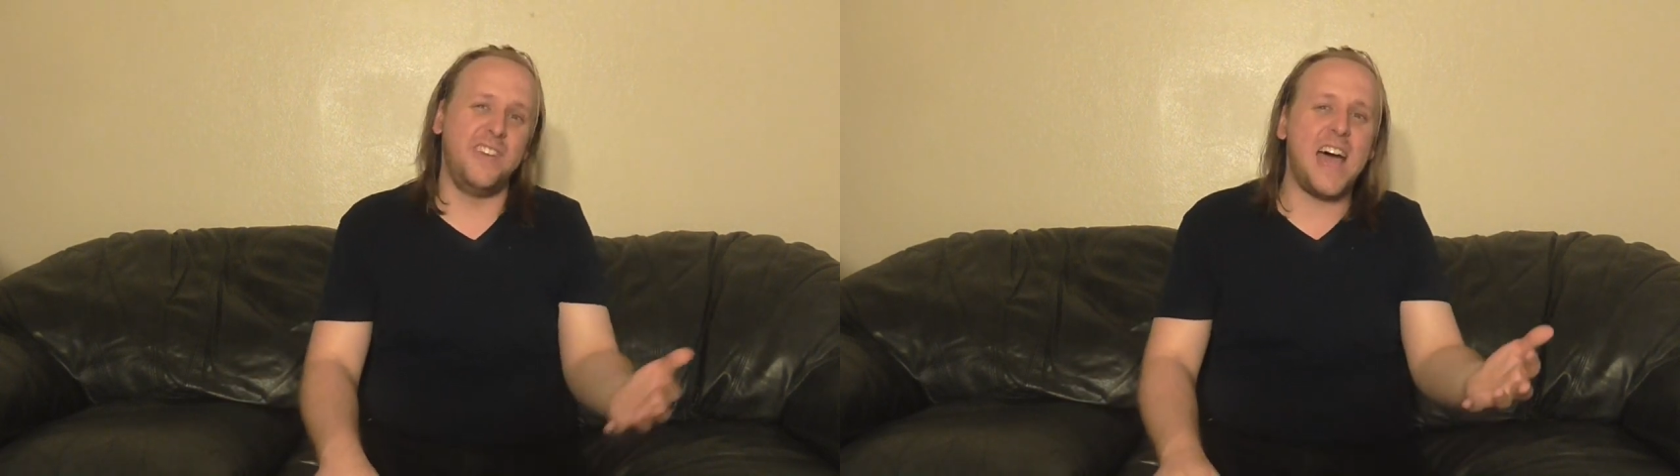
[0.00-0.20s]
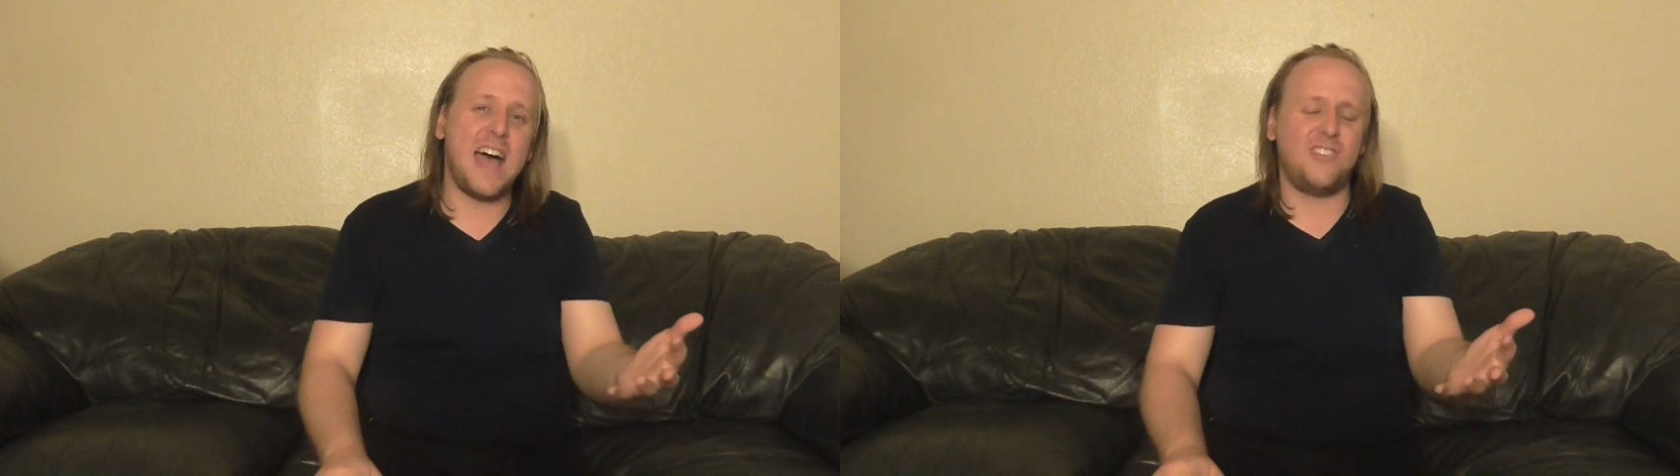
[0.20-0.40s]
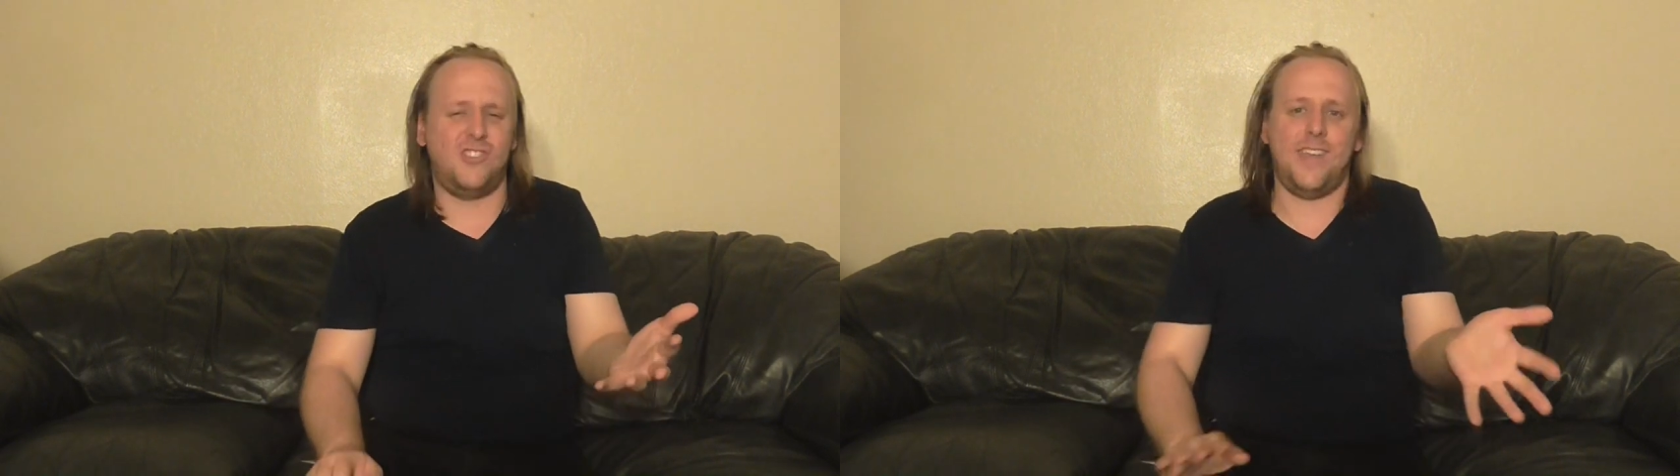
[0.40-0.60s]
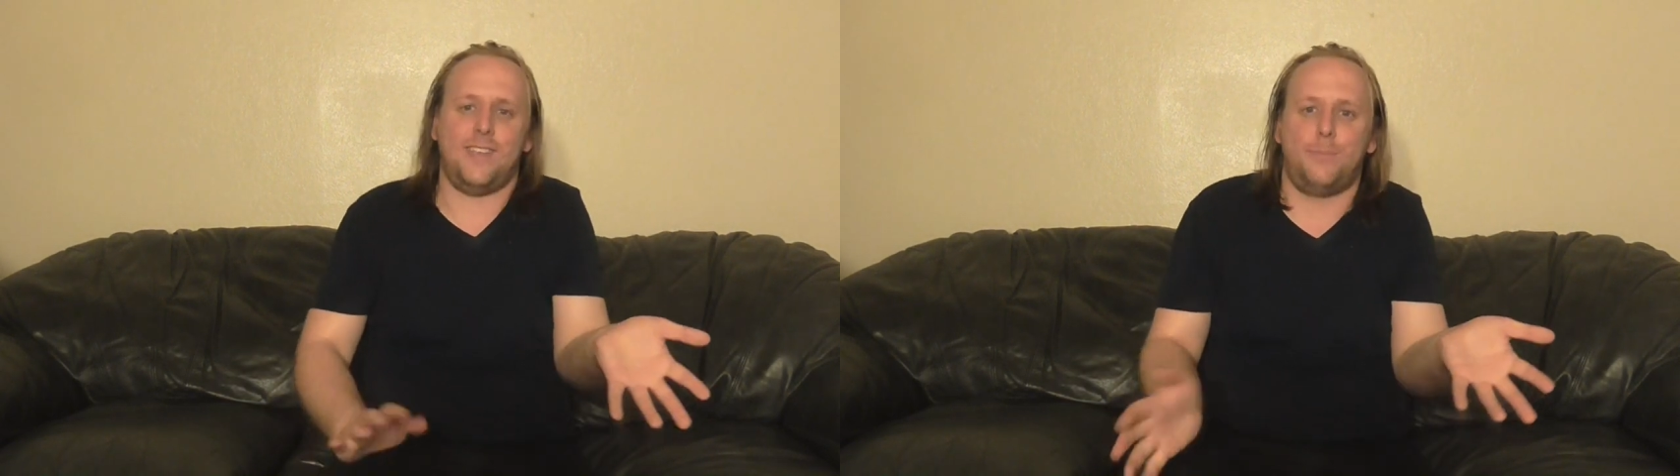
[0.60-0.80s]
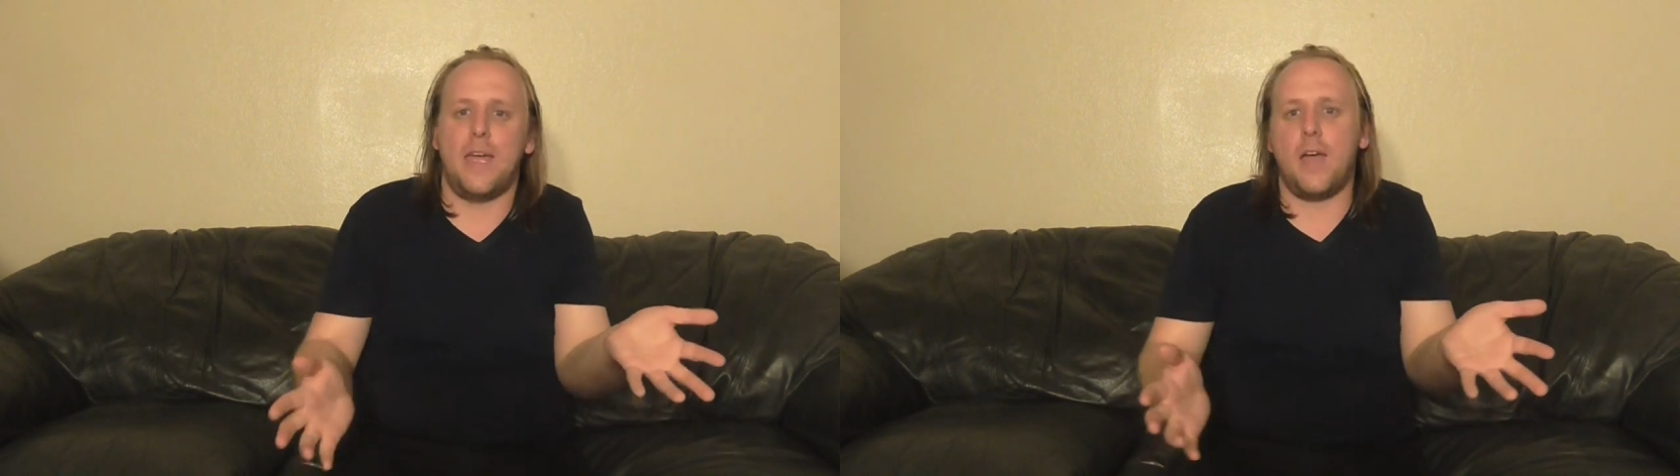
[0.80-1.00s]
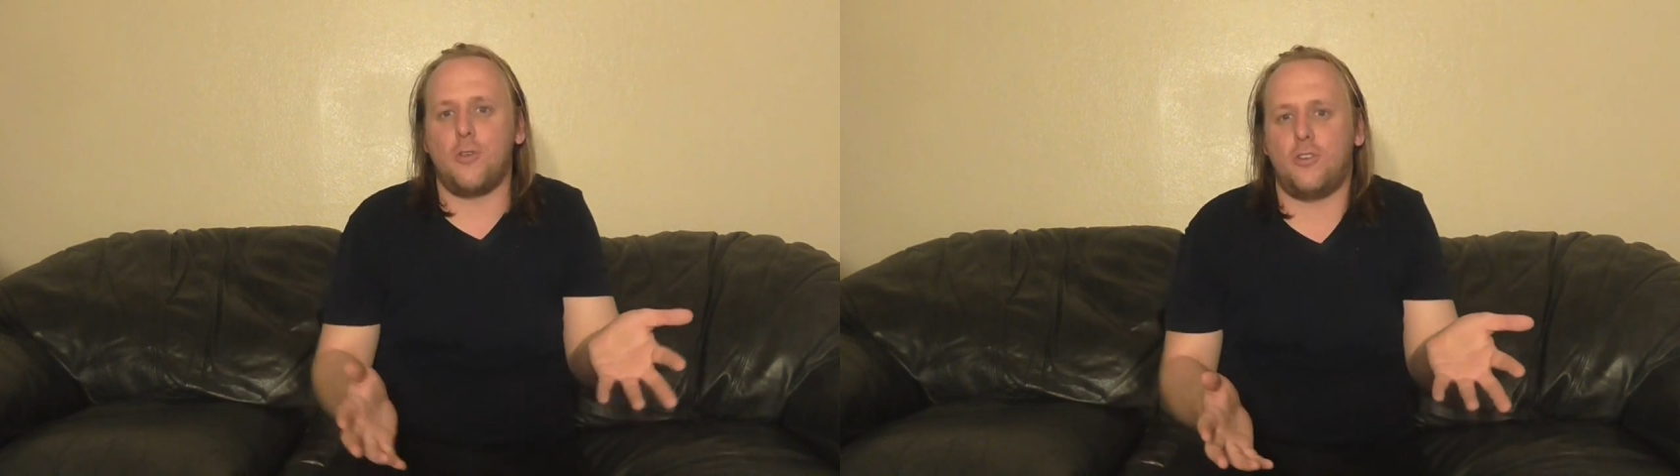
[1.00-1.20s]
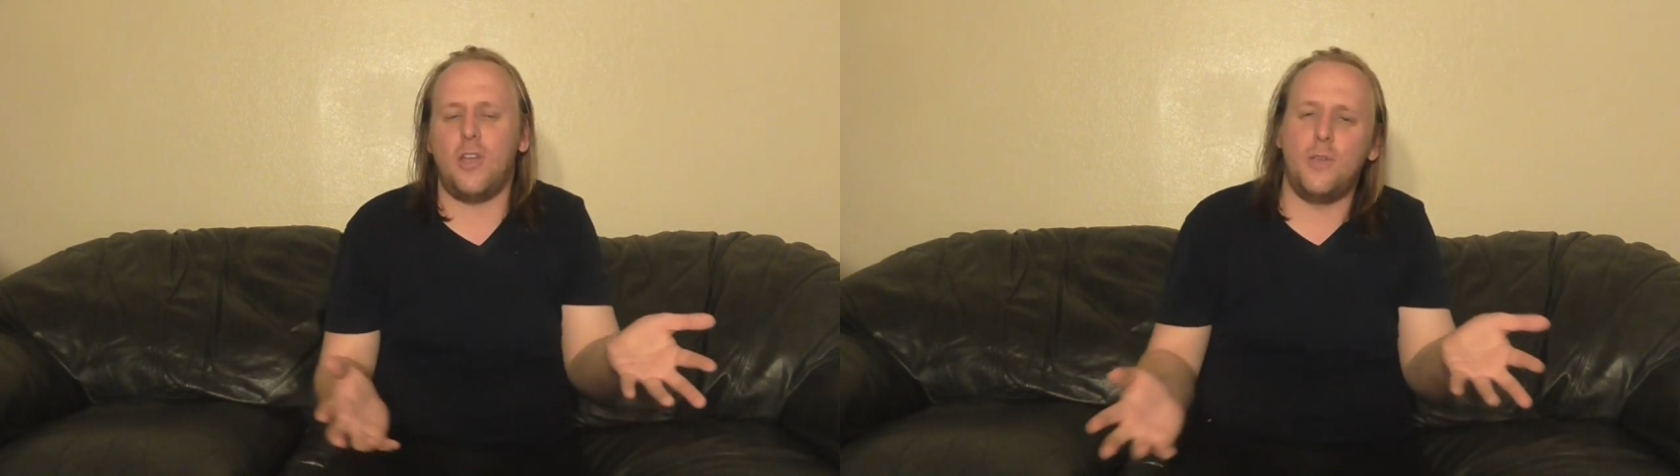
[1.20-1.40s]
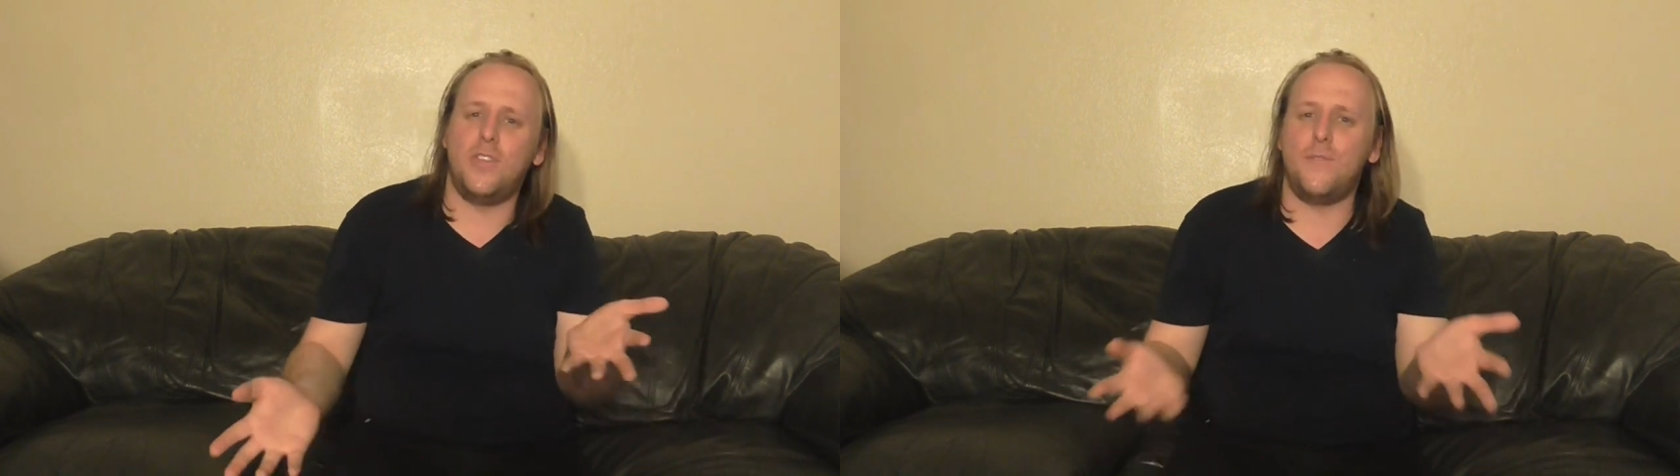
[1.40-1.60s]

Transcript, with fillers: not just my other shows,